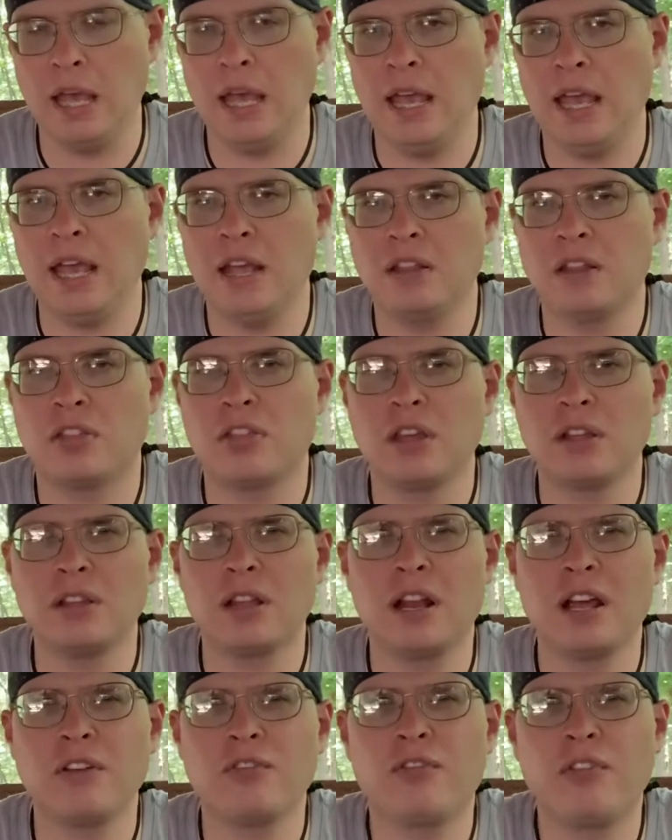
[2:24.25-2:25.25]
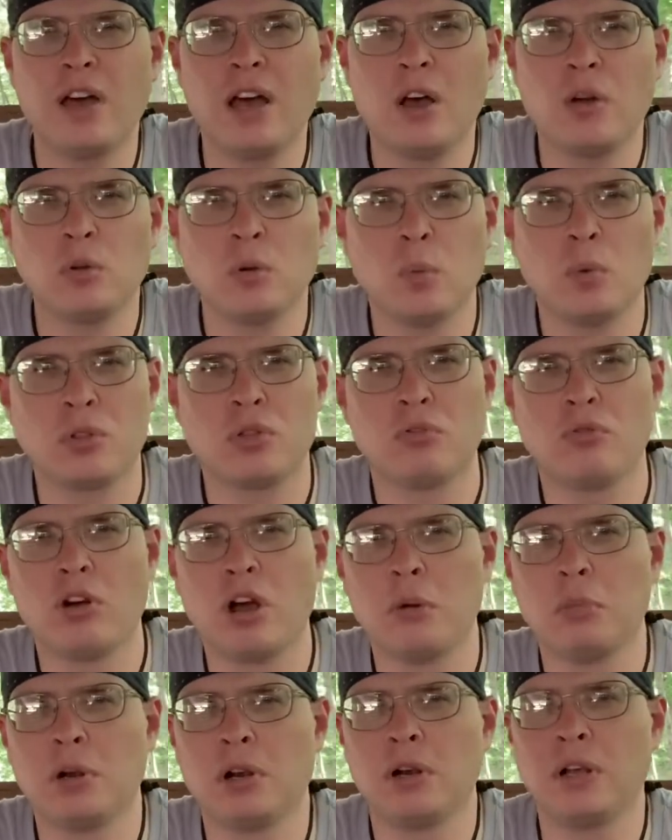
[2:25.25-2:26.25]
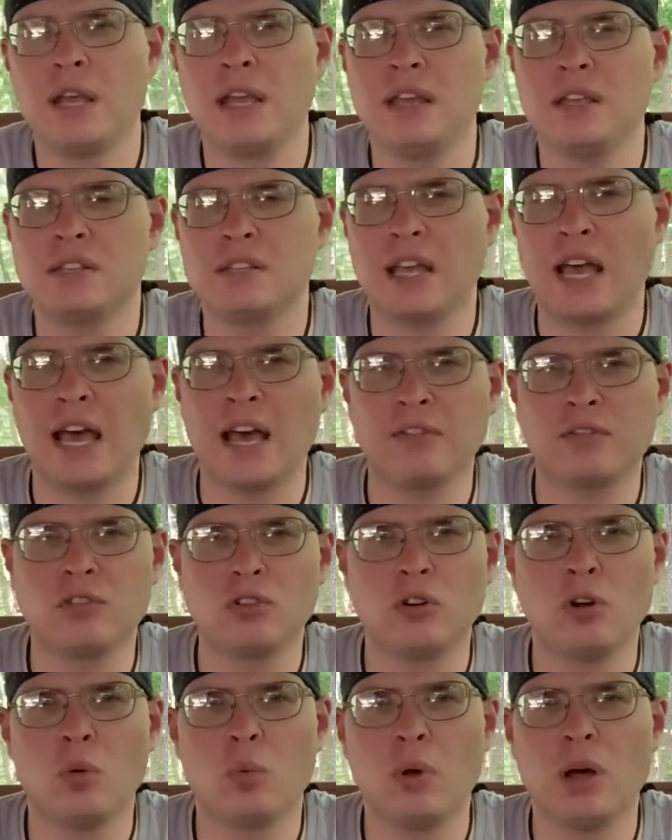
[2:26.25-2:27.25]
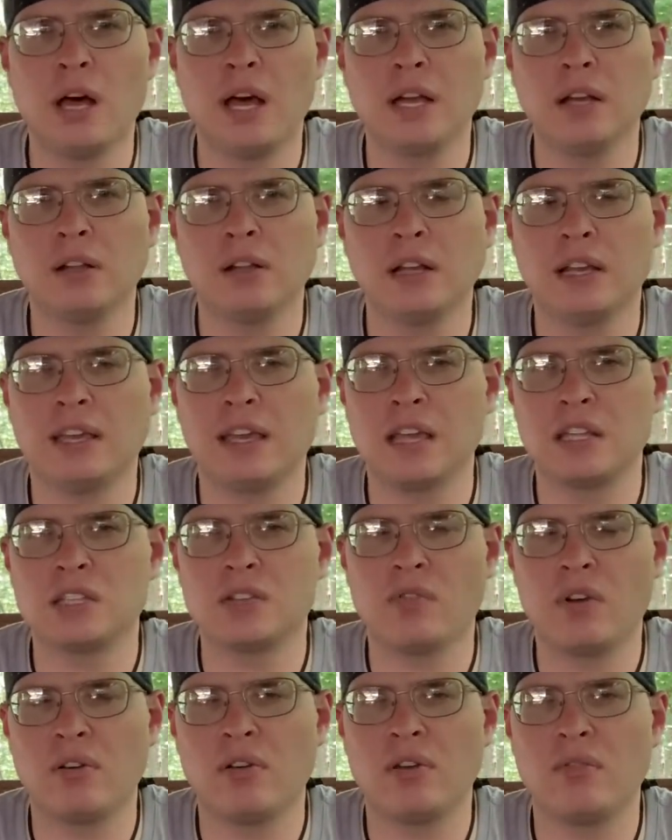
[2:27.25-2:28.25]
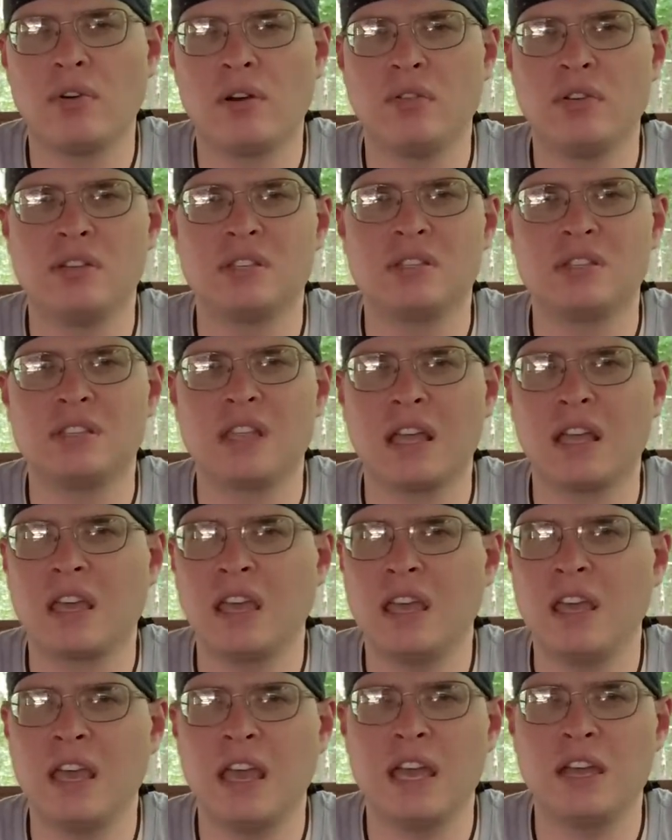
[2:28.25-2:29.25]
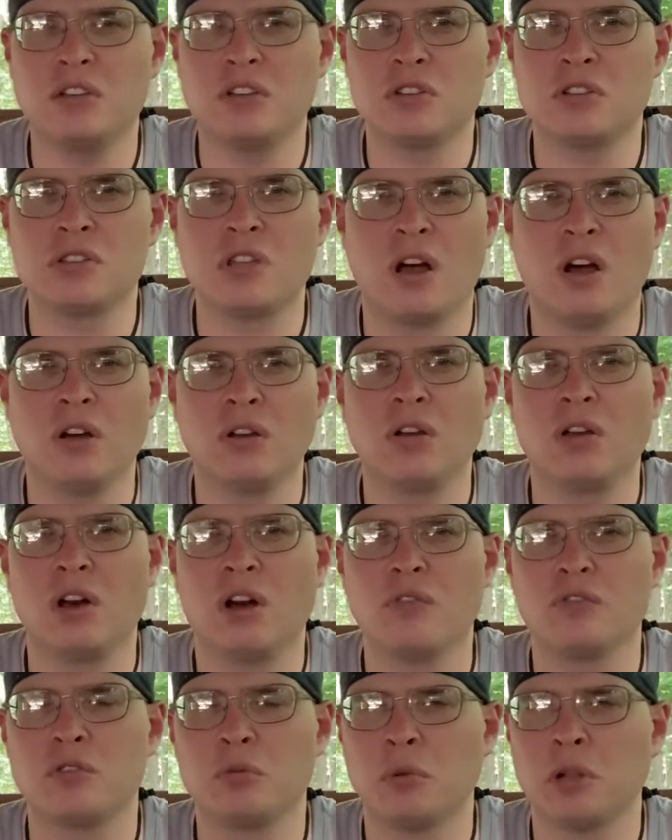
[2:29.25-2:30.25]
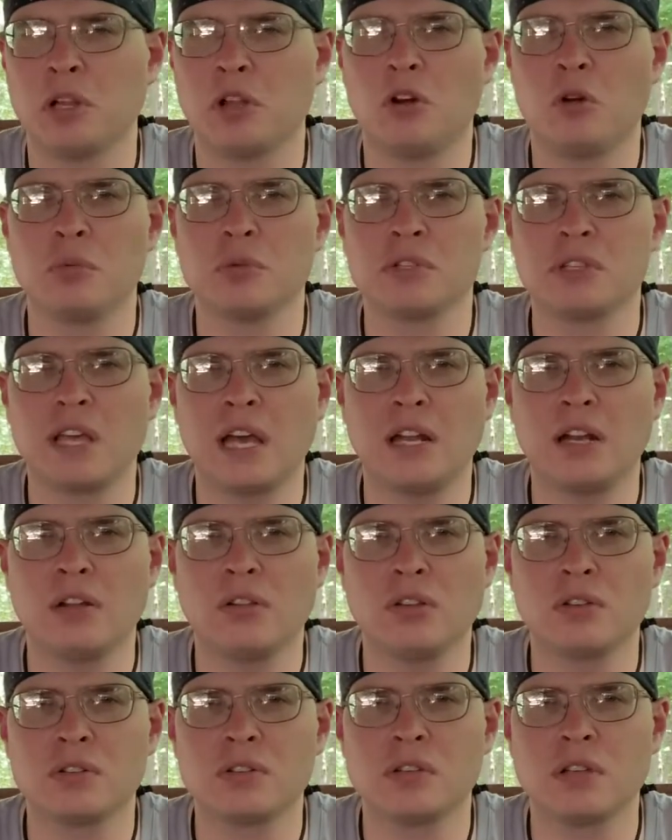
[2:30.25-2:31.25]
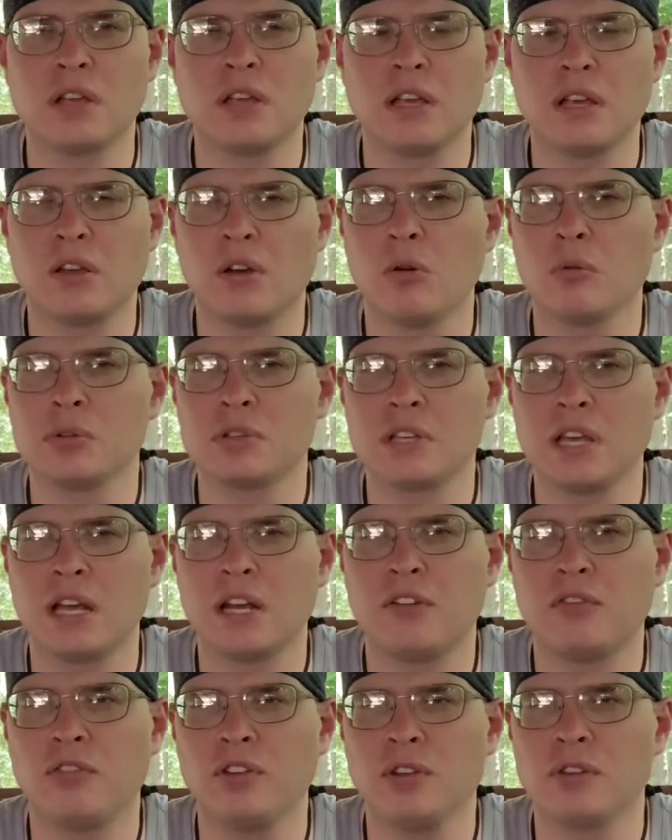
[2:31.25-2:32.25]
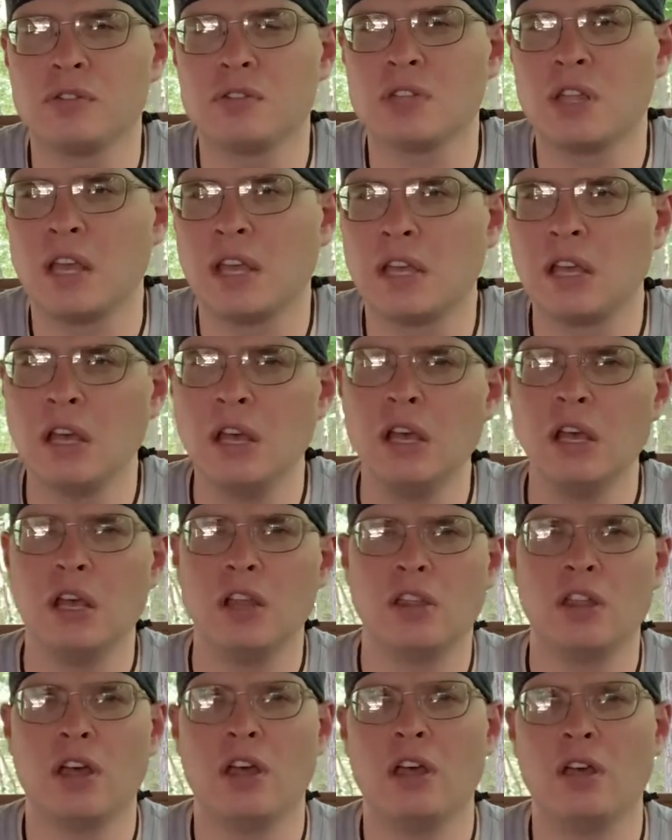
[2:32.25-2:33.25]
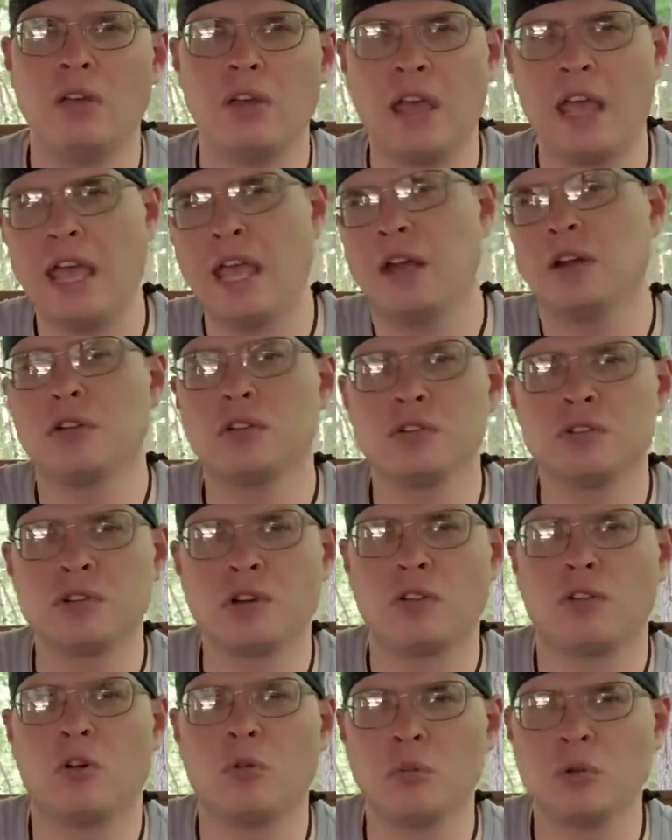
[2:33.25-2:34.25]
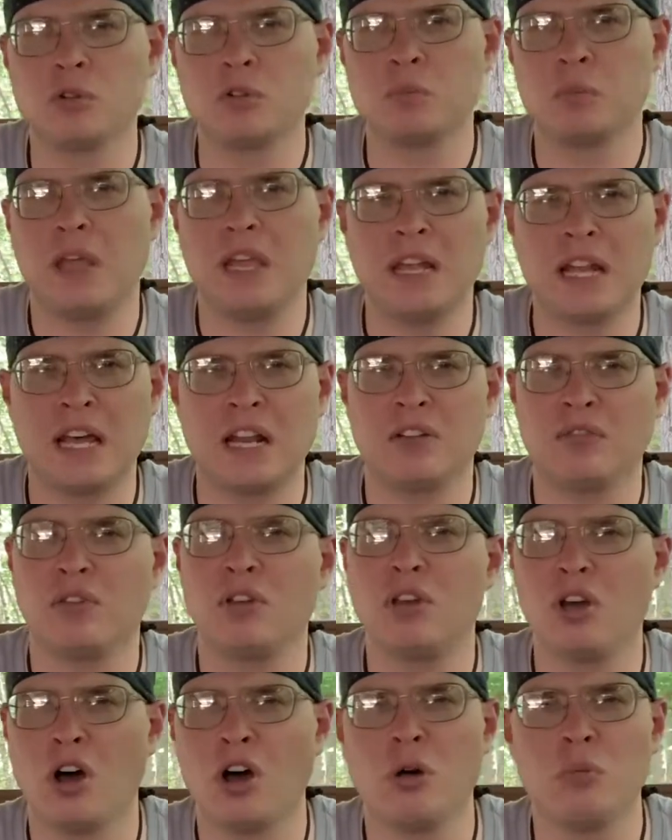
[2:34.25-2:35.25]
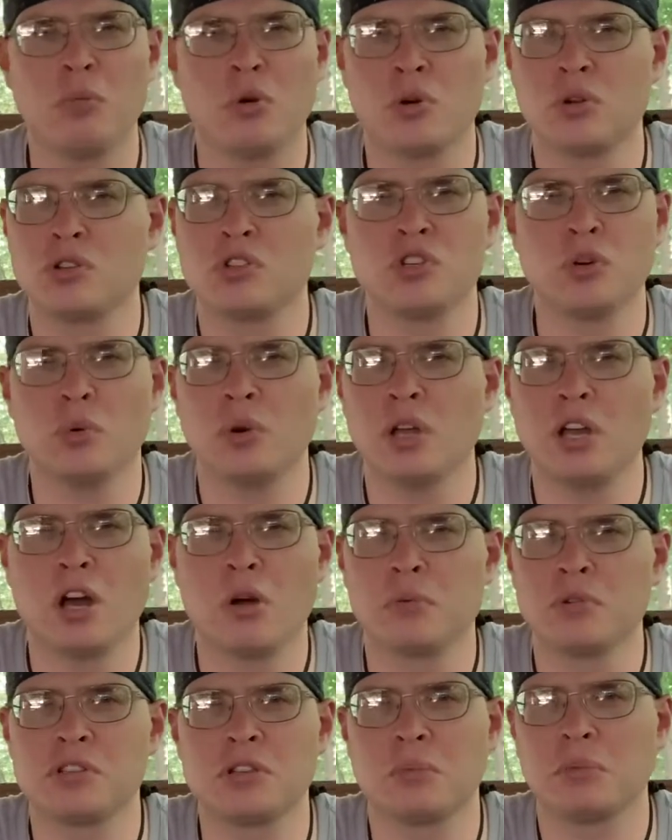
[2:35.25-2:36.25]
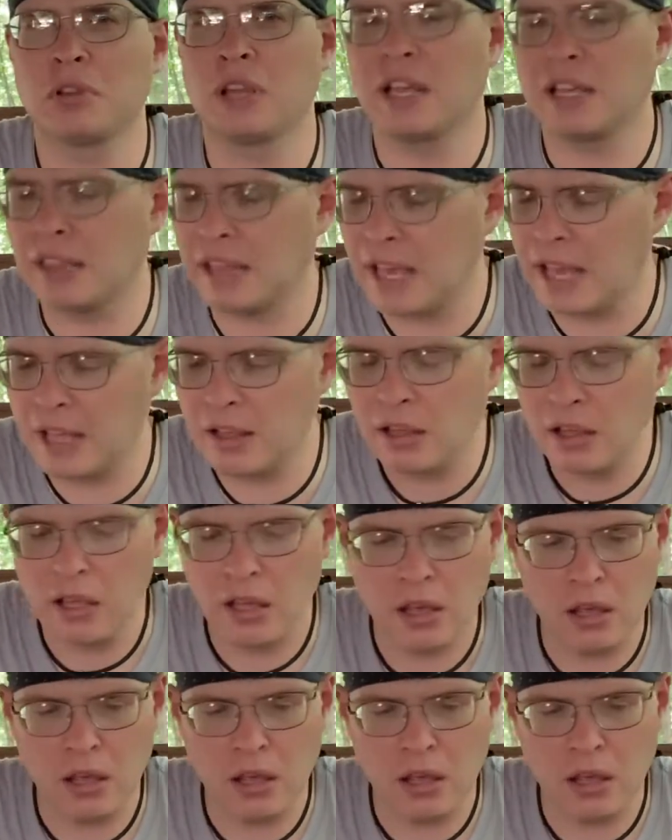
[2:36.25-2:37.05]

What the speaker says: And the thing that I found with rubber is after a while, it gets very, very sticky and just uncomfortable. It almost kind of feels like the handles are almost made out of gum or chewing gum or something like that.